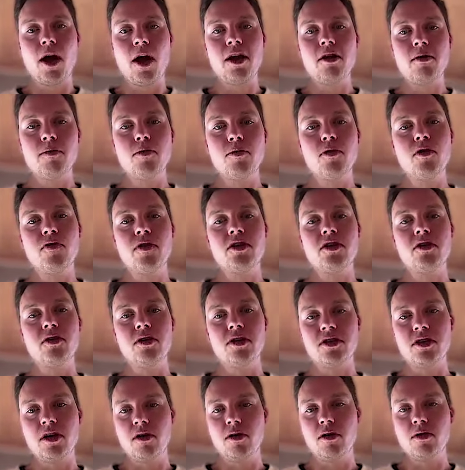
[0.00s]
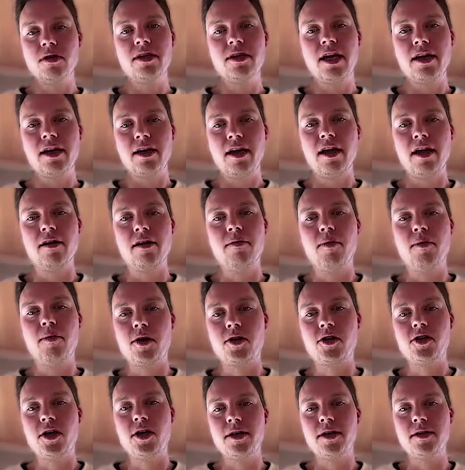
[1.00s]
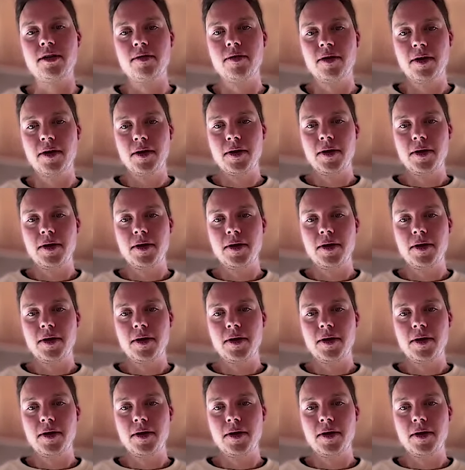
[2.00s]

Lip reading: why not move it to its own dedicated blockchain